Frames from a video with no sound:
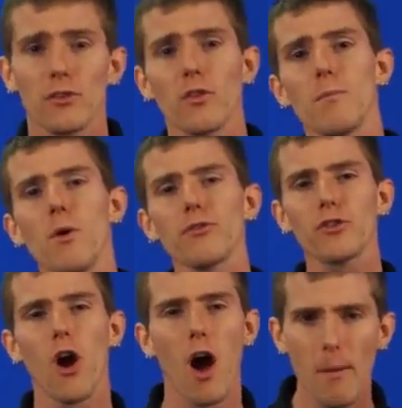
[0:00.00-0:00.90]
So the
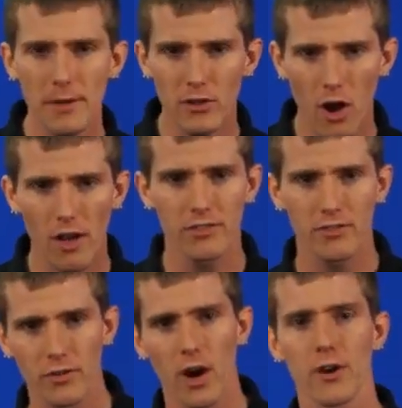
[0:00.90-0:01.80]
most common
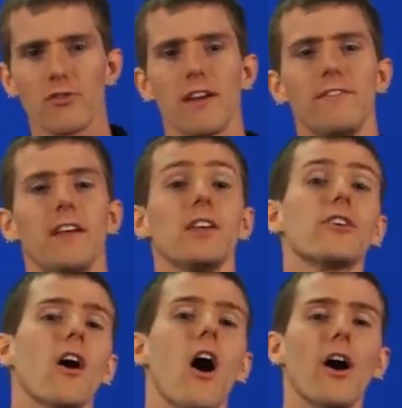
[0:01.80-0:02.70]
causes for hard drive
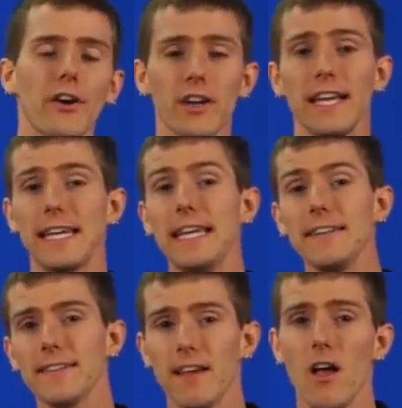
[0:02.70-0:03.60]
failure are
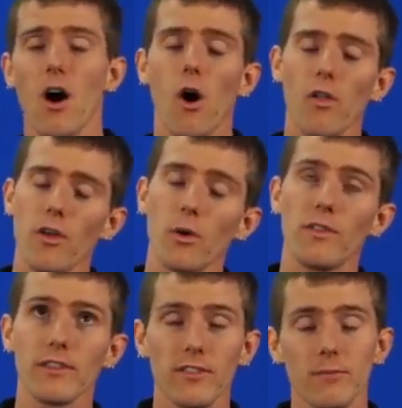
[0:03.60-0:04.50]
heat, although
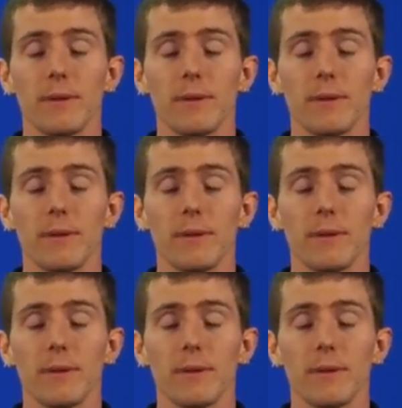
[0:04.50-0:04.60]
this has